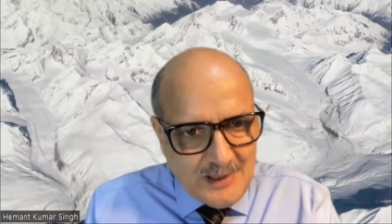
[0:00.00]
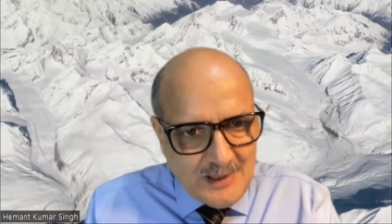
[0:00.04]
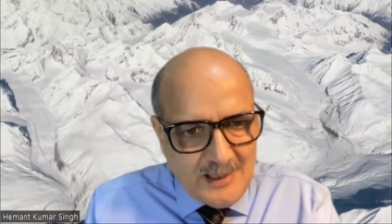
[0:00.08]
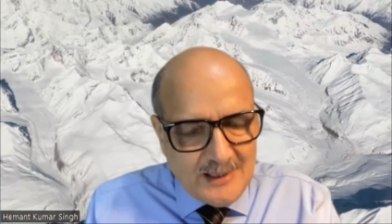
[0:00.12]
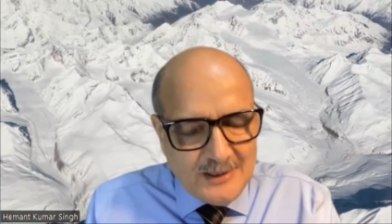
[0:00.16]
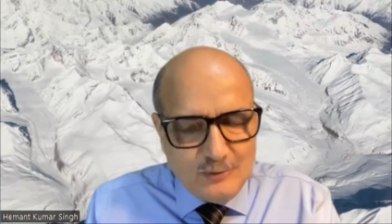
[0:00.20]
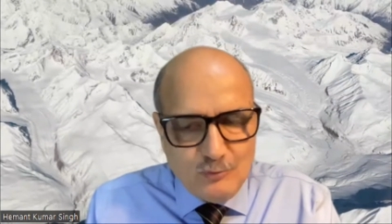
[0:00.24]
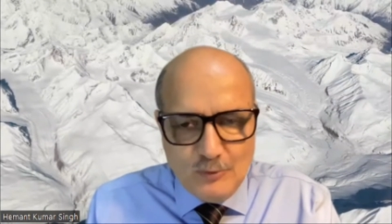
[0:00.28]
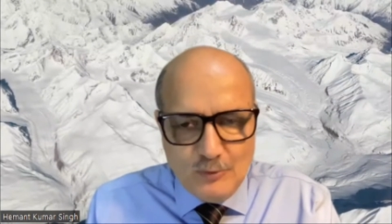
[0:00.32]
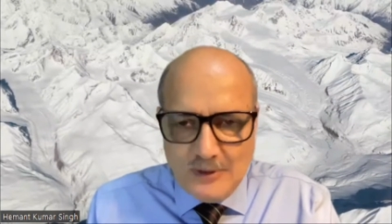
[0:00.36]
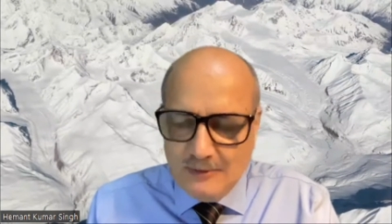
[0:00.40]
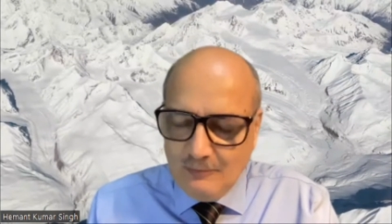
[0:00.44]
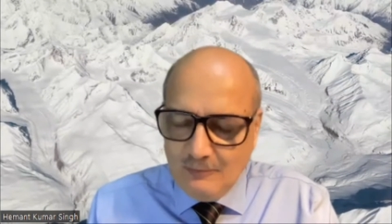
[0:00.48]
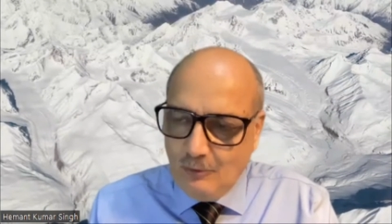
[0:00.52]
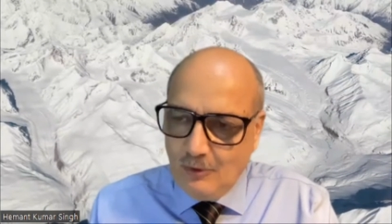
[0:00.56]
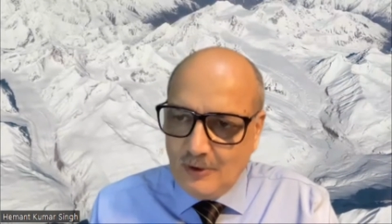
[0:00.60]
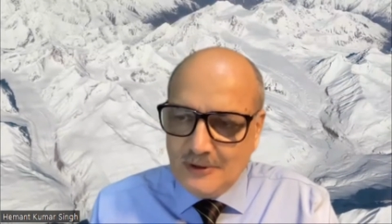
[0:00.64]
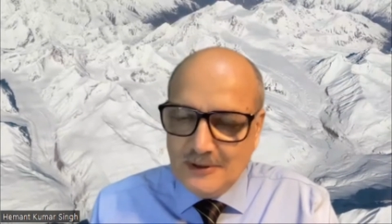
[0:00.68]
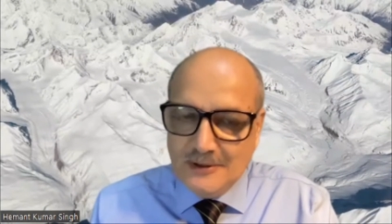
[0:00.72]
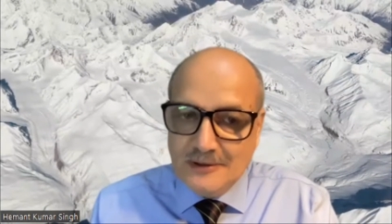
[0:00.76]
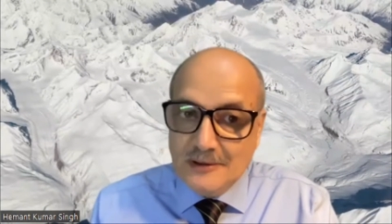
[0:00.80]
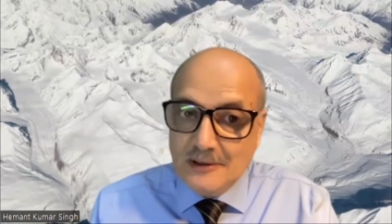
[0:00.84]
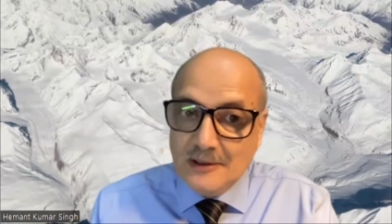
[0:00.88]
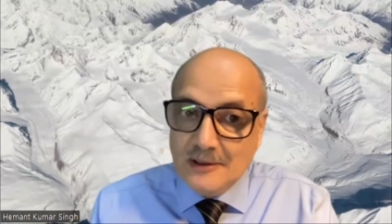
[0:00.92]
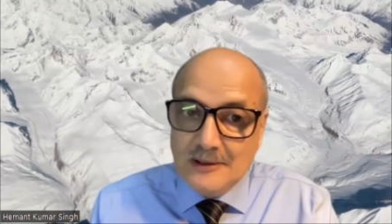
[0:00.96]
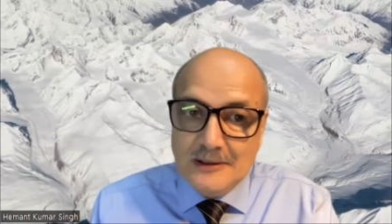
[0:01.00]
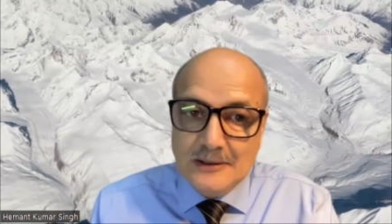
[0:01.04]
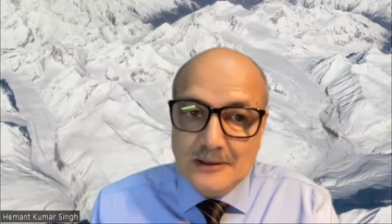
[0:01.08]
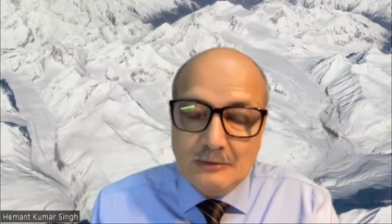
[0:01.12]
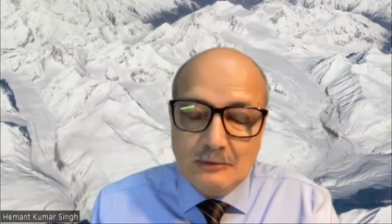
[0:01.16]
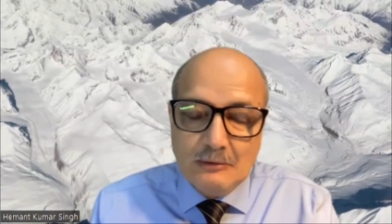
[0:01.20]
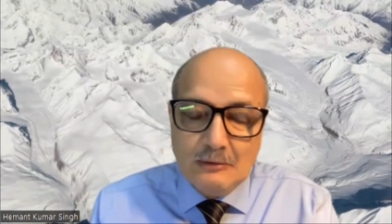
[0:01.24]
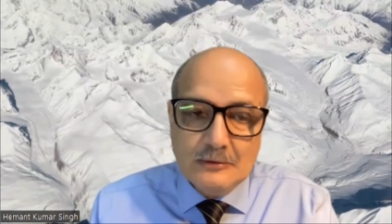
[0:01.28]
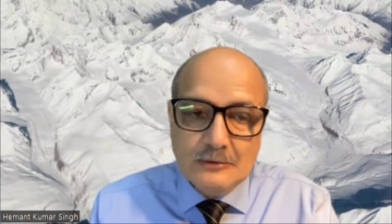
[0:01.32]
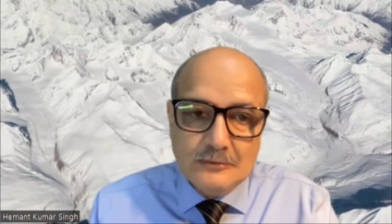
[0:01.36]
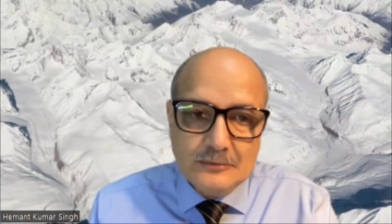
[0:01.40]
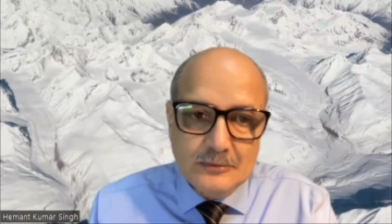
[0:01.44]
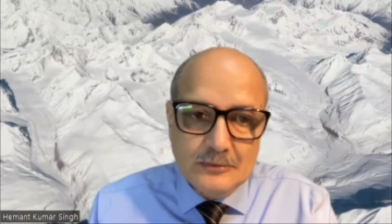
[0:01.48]
I could have got it
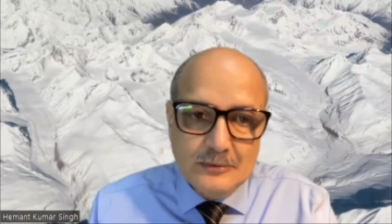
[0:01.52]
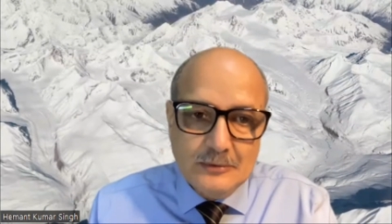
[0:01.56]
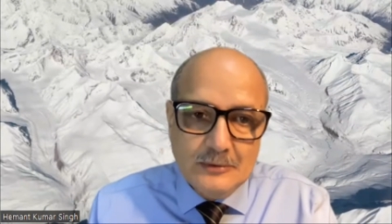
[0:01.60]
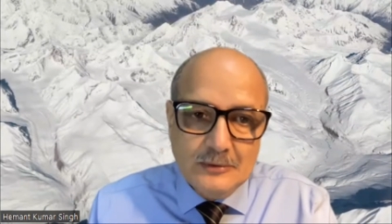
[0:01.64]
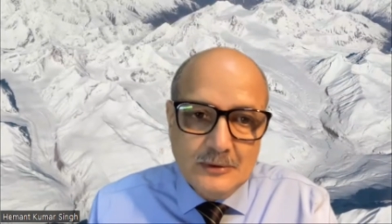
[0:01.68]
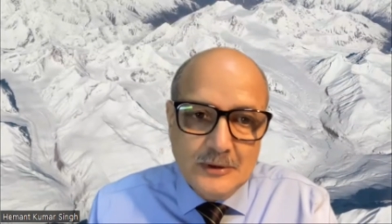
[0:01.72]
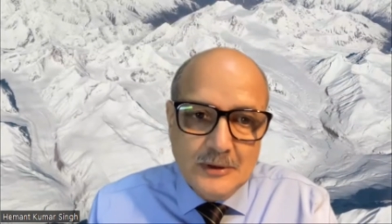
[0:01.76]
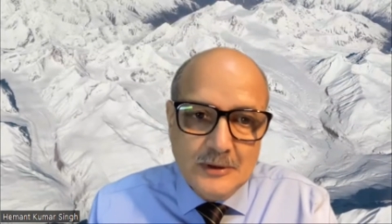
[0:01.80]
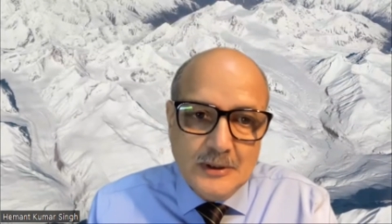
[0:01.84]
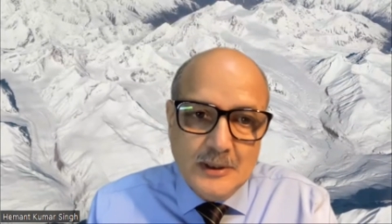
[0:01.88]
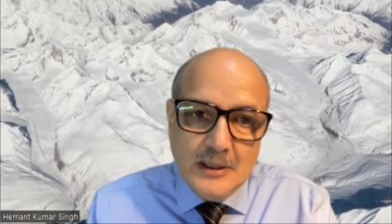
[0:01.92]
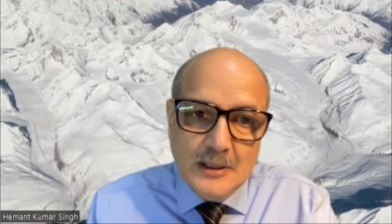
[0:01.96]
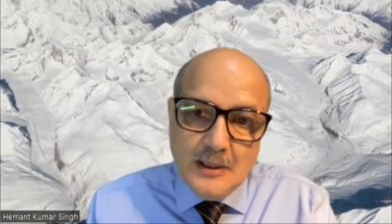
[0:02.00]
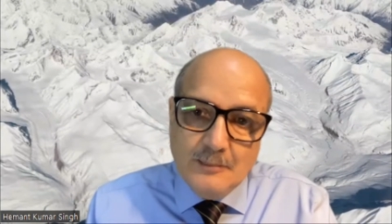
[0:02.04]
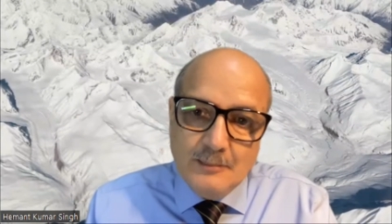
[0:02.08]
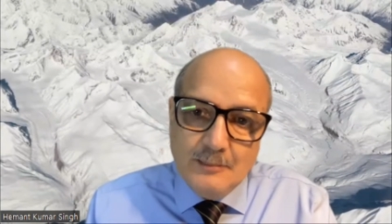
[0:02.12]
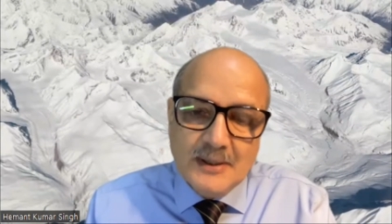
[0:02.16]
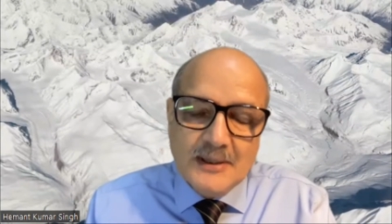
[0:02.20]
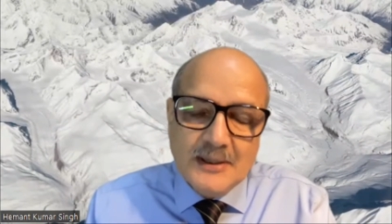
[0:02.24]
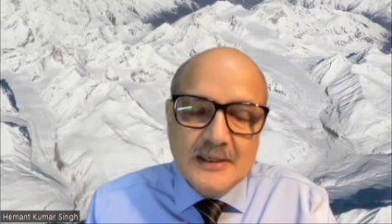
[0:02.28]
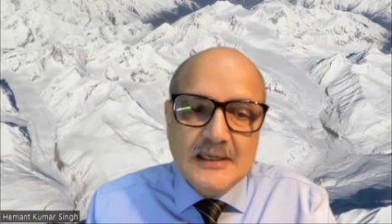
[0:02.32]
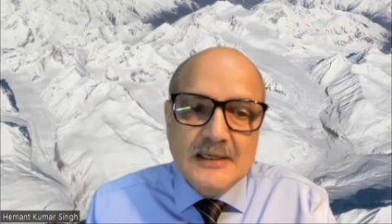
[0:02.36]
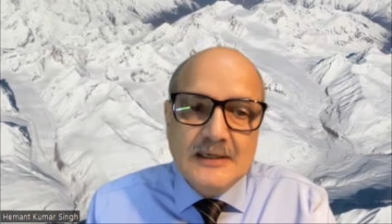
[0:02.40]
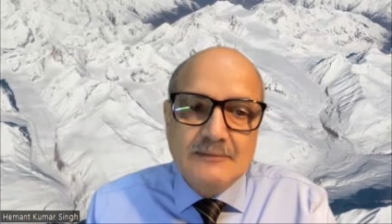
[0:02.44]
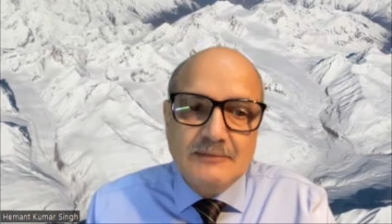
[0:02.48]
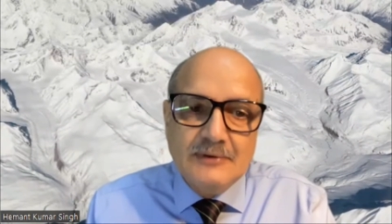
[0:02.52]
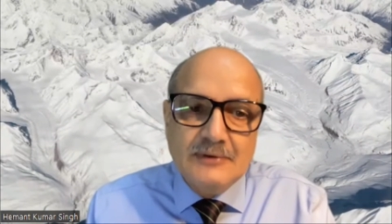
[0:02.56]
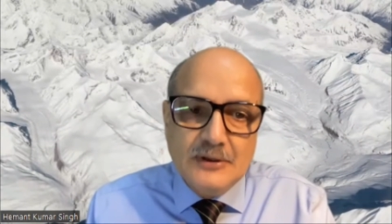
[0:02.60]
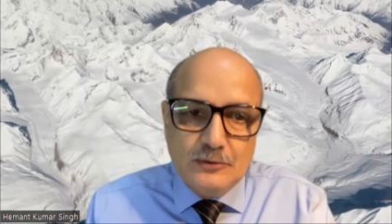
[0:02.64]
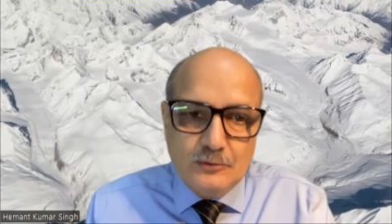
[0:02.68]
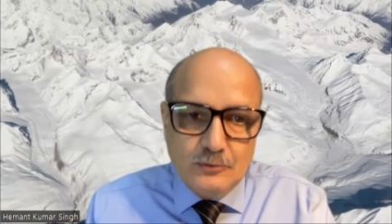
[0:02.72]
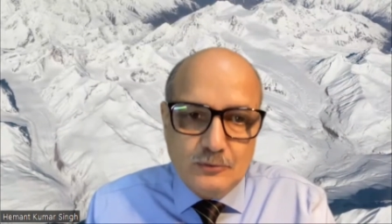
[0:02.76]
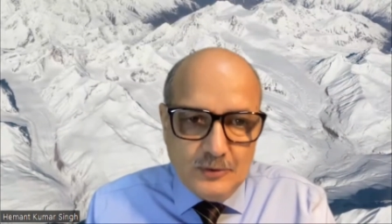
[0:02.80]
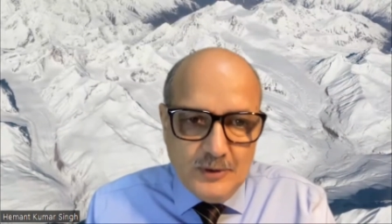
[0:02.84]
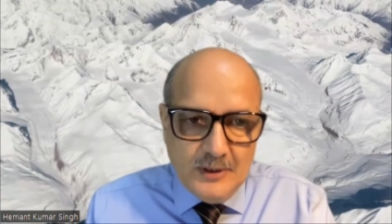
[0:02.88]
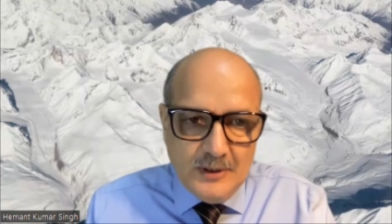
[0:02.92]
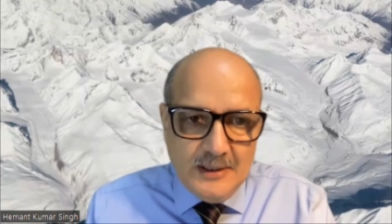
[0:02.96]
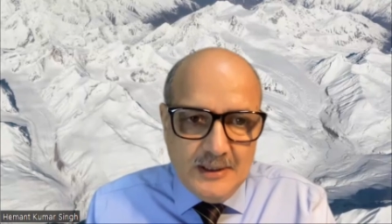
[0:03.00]
earlier also, but
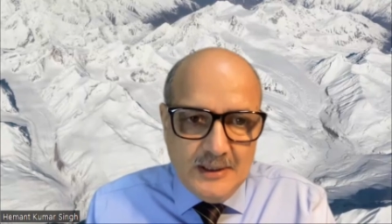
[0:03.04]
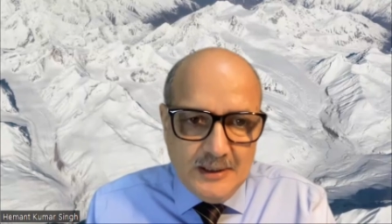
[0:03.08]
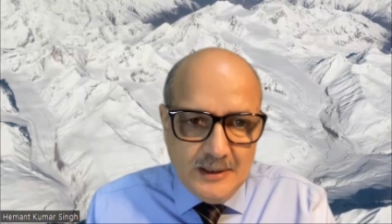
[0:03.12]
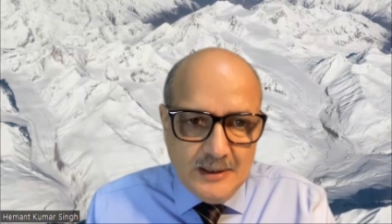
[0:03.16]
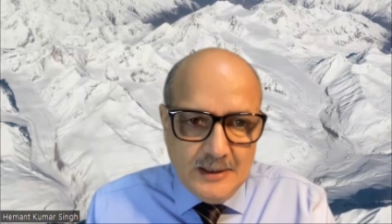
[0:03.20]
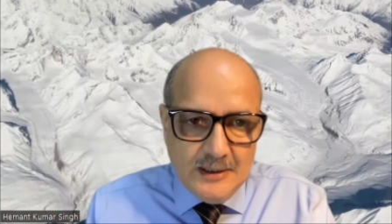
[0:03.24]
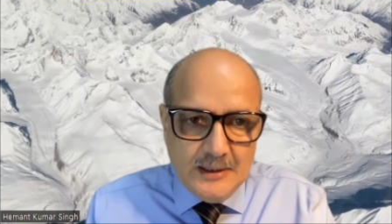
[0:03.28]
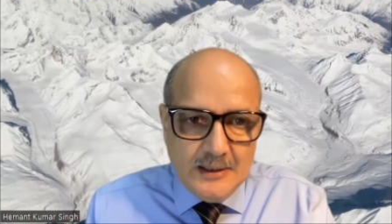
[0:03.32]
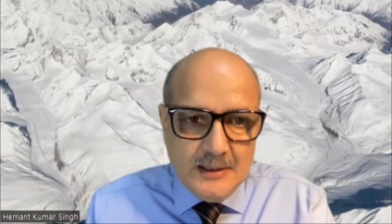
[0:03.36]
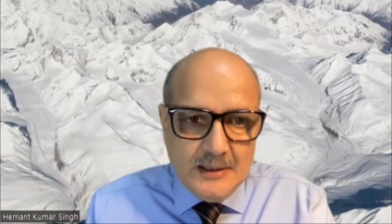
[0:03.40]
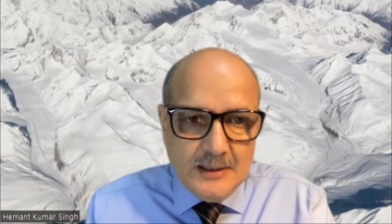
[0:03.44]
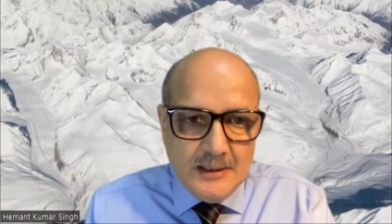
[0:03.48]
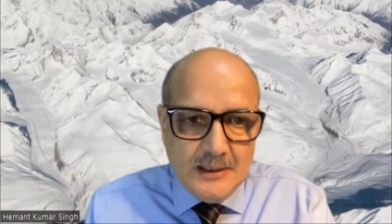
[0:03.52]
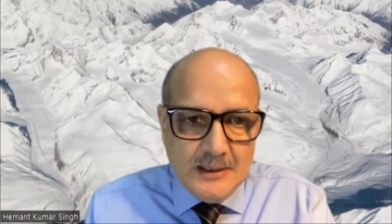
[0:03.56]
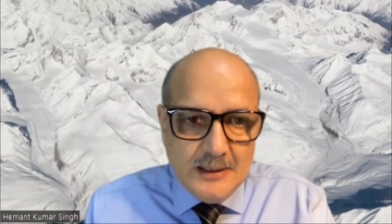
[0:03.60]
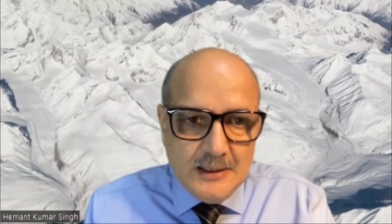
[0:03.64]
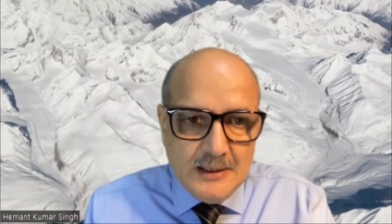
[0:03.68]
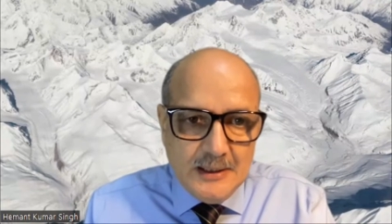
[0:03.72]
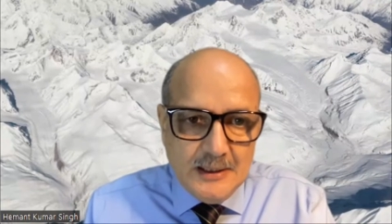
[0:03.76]
even today,